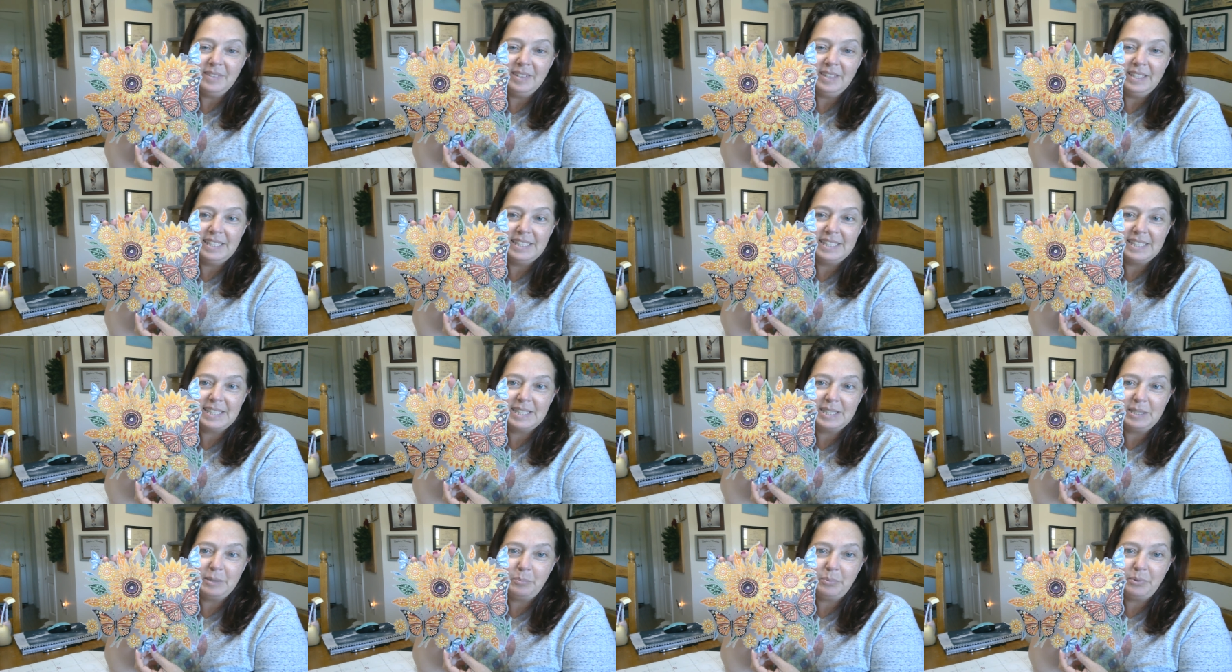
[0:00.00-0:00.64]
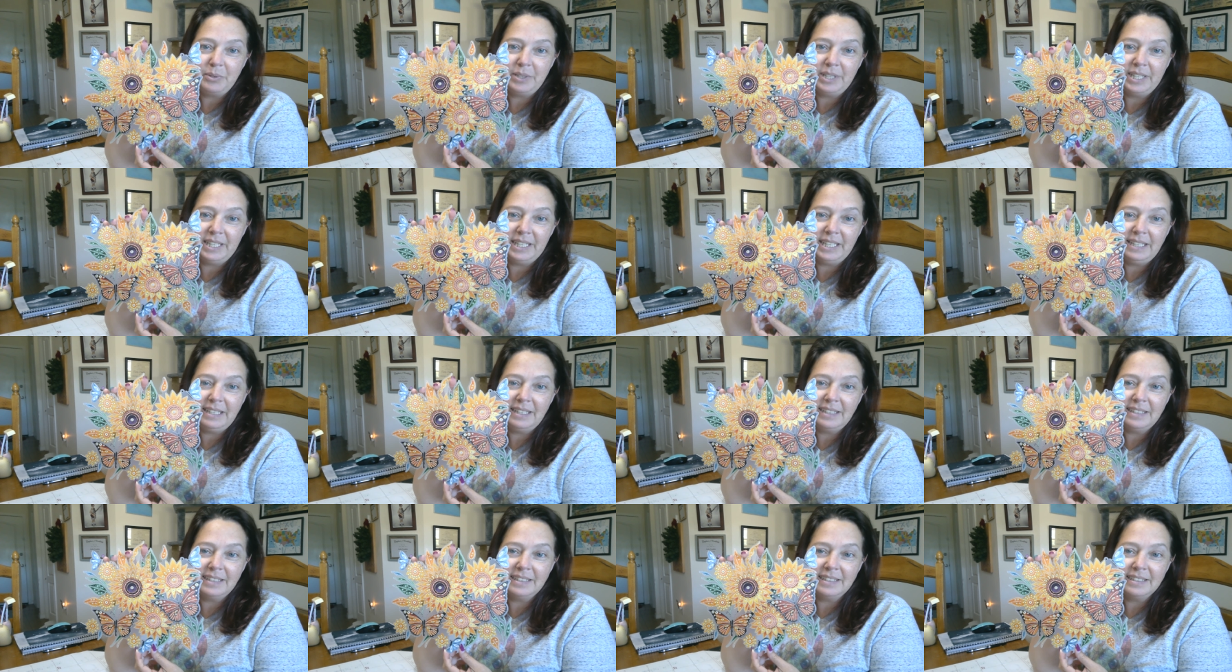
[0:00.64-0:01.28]
Isn't it
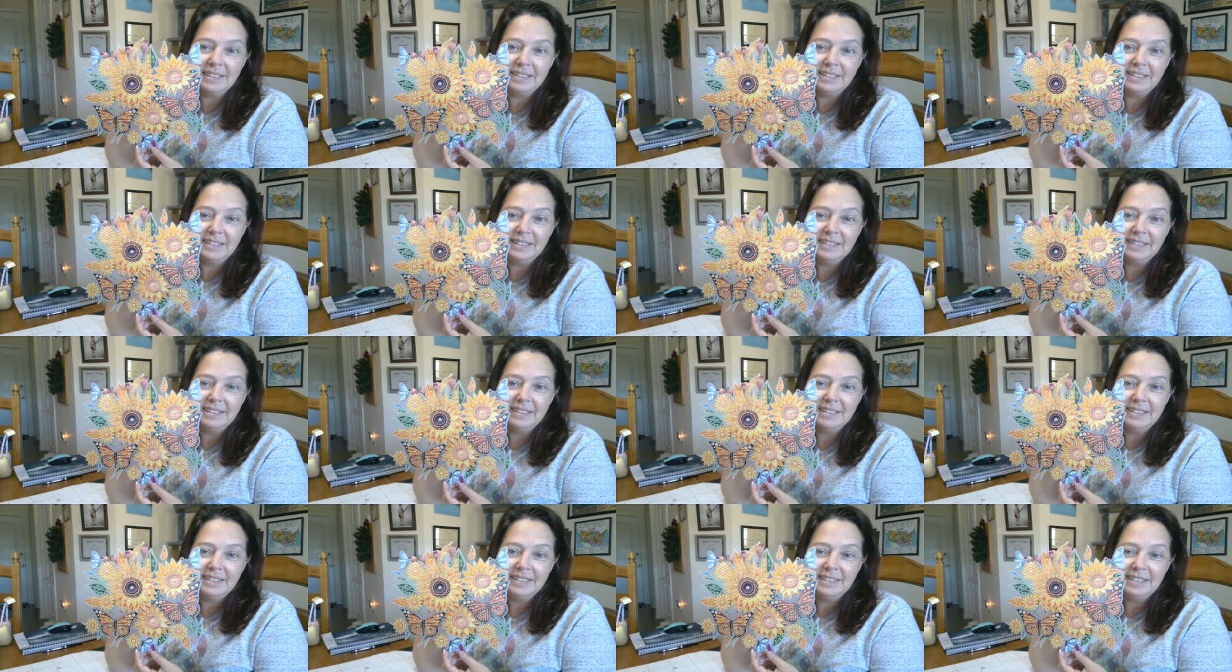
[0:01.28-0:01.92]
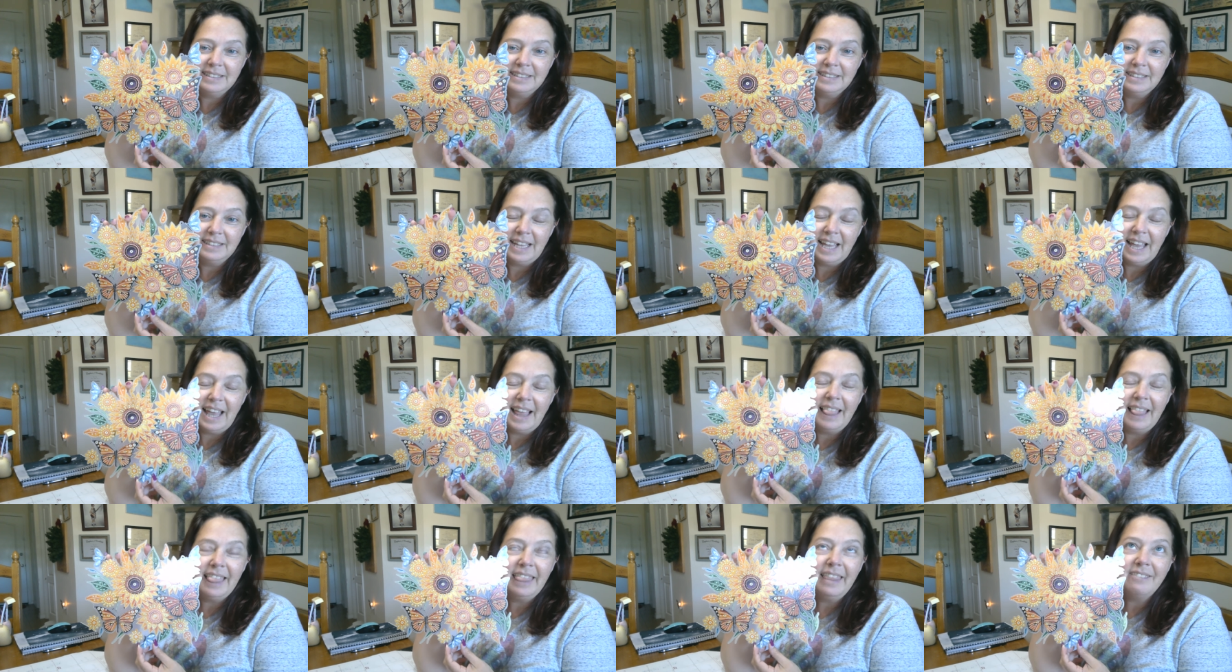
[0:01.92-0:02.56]
pretty?
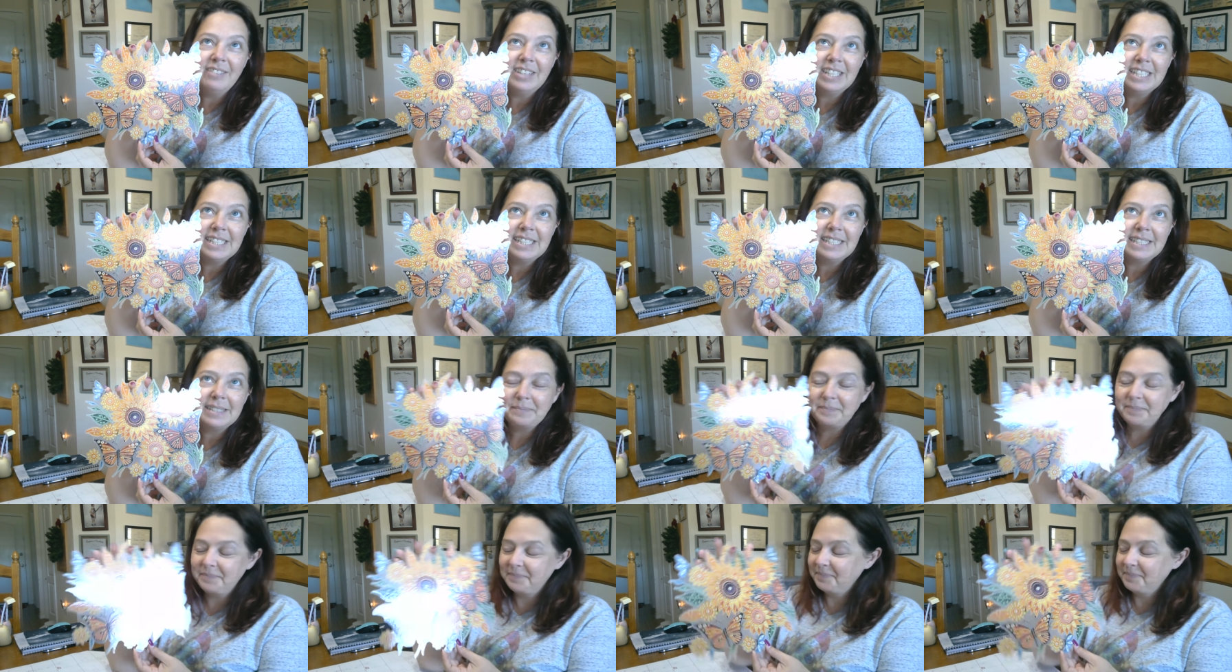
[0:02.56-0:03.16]
Love it.